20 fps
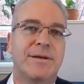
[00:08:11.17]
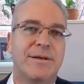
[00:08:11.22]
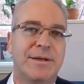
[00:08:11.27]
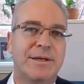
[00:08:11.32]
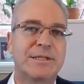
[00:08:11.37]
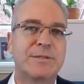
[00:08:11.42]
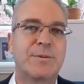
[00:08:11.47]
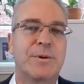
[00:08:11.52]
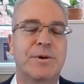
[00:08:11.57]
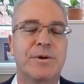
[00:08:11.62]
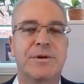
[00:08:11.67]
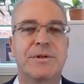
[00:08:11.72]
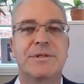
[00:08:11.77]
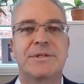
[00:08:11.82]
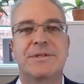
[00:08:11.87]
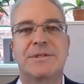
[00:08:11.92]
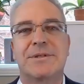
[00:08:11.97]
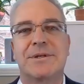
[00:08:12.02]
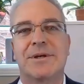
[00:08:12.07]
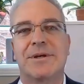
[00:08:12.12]

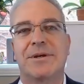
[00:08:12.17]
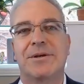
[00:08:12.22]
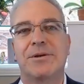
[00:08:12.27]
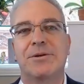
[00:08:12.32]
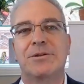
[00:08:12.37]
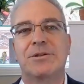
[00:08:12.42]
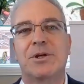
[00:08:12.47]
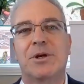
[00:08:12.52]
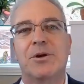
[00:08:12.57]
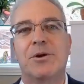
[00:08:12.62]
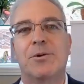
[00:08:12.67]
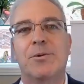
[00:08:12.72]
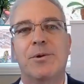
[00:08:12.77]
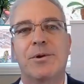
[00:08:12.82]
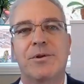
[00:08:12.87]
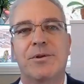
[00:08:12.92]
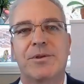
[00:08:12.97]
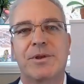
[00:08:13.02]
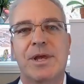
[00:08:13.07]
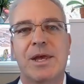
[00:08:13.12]
experience years ago
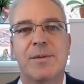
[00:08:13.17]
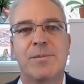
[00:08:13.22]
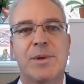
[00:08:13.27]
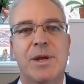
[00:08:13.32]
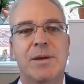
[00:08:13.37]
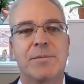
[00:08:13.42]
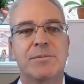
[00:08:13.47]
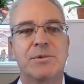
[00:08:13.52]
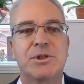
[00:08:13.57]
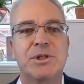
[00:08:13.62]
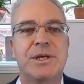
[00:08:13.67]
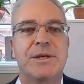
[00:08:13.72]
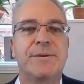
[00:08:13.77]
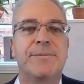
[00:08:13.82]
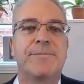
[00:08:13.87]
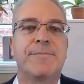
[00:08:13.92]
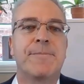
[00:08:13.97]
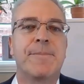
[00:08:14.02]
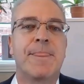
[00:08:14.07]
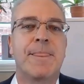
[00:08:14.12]
with
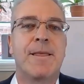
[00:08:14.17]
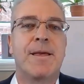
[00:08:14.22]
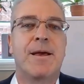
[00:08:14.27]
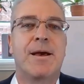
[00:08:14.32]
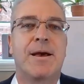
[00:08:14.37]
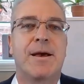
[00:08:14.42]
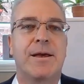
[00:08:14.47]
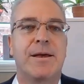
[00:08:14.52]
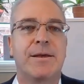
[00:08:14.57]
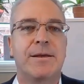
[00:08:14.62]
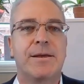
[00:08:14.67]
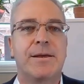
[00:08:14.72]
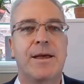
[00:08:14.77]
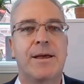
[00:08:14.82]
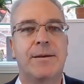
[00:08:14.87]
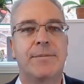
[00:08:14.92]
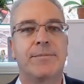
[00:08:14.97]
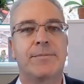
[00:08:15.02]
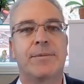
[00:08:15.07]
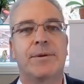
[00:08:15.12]
KPMG. I
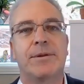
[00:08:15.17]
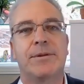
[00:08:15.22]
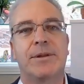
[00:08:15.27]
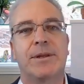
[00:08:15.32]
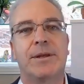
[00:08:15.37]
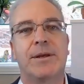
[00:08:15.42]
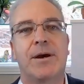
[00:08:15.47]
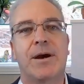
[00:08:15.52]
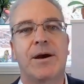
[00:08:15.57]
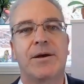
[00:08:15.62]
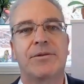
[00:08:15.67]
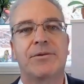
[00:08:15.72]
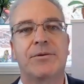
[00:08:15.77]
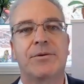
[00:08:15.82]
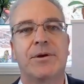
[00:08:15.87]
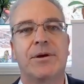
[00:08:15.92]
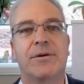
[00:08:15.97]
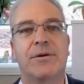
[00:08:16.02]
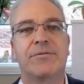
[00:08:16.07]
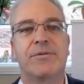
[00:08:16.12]
am the
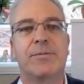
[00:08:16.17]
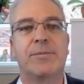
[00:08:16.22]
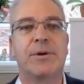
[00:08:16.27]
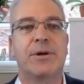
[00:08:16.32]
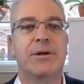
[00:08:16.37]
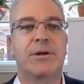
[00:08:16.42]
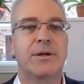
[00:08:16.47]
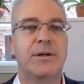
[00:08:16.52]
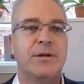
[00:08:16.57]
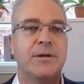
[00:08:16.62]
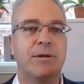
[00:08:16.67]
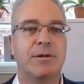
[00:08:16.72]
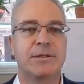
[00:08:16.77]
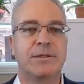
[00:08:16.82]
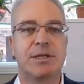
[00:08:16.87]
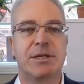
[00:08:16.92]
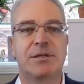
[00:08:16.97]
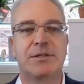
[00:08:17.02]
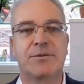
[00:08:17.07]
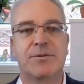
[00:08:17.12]
author of the book
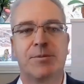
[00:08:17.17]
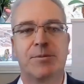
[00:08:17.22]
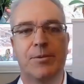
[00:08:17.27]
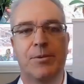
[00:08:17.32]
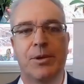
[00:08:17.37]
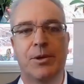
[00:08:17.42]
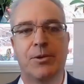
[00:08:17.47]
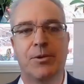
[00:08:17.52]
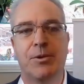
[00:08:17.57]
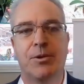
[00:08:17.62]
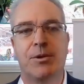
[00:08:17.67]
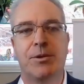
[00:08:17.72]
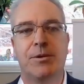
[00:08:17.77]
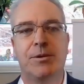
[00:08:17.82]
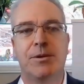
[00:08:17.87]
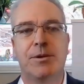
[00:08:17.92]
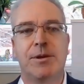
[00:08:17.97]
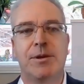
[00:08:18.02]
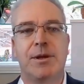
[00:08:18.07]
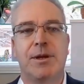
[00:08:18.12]
called Tales from the
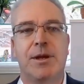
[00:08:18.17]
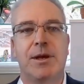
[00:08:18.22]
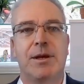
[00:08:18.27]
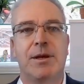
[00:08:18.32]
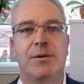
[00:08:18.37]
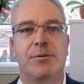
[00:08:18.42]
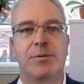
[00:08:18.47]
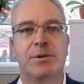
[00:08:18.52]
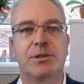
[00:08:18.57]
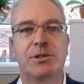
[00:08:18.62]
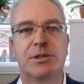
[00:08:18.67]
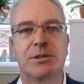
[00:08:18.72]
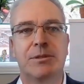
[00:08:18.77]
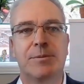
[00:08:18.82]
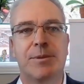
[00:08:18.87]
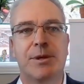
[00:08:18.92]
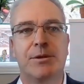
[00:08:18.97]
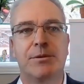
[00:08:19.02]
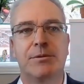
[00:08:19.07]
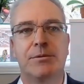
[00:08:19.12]
Recruiter, which is
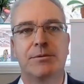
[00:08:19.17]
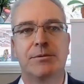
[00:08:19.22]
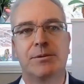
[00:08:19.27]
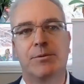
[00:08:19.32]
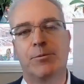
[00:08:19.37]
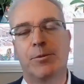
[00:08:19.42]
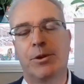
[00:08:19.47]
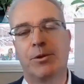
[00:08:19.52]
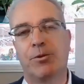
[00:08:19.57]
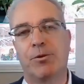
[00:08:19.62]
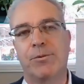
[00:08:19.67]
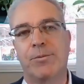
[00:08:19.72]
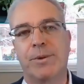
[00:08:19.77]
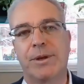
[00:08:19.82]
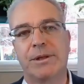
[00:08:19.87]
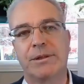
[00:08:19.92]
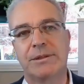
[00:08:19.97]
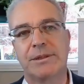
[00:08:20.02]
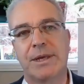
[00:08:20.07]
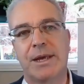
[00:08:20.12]
about
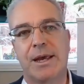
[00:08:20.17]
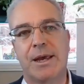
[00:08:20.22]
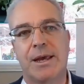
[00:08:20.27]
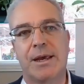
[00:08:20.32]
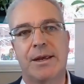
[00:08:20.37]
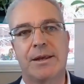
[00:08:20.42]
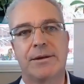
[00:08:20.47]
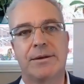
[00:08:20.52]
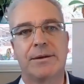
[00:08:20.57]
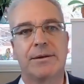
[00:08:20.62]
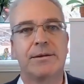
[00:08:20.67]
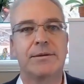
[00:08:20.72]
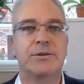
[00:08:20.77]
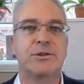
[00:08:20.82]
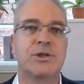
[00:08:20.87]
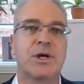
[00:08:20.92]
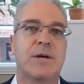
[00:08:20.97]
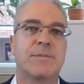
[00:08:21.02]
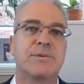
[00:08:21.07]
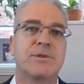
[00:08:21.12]
recruitment and
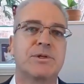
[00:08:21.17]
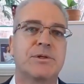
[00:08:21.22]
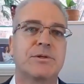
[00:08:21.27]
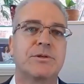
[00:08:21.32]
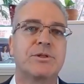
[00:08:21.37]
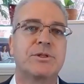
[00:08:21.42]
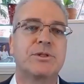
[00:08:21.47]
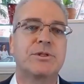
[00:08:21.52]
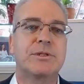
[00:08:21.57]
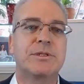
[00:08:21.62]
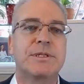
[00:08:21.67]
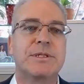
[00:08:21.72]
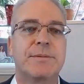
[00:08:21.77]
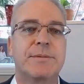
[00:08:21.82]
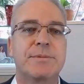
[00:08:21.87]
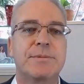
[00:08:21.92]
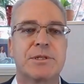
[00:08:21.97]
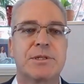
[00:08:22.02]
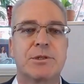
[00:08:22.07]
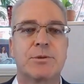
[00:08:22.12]
job search
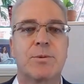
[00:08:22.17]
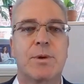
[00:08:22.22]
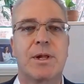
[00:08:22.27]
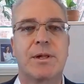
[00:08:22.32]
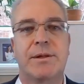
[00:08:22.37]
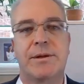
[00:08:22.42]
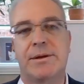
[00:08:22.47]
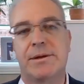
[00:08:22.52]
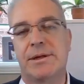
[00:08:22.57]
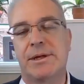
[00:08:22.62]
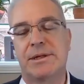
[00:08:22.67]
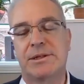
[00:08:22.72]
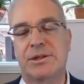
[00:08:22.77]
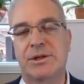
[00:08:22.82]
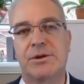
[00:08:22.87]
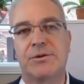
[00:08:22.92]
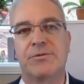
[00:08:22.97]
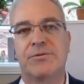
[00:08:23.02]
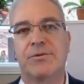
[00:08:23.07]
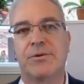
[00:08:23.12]
tips as well. And it is
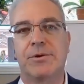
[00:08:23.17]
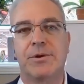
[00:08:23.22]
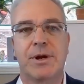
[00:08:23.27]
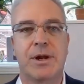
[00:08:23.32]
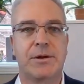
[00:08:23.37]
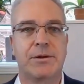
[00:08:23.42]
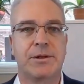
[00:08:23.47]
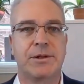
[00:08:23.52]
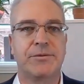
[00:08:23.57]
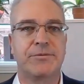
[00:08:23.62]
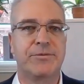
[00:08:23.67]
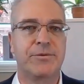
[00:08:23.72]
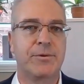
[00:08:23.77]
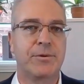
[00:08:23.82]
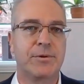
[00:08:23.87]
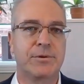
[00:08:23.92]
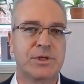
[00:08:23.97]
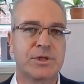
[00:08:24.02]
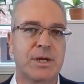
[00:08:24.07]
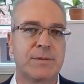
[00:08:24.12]
good for not only
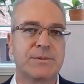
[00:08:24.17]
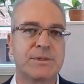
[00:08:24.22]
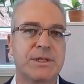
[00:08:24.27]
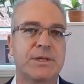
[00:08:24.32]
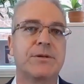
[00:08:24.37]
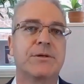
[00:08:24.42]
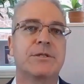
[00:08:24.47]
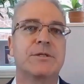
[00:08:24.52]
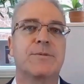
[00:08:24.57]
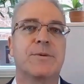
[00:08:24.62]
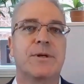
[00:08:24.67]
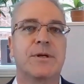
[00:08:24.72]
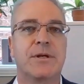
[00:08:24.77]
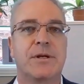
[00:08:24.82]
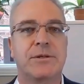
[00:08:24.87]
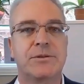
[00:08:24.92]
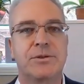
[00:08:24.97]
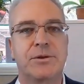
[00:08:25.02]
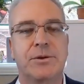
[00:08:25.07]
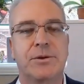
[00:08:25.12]
for job seekers, but it
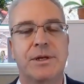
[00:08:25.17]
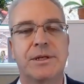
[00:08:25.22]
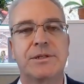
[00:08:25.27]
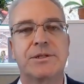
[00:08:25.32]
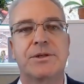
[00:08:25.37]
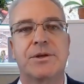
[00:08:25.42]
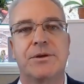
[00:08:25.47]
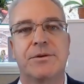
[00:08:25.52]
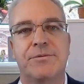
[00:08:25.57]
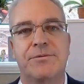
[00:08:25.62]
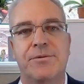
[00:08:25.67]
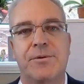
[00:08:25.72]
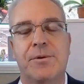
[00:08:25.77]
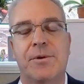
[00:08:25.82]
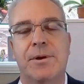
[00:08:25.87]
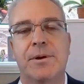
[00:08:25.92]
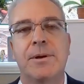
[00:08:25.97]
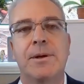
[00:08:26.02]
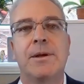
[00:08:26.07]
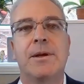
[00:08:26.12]
also is good
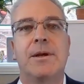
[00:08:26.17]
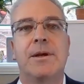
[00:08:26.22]
for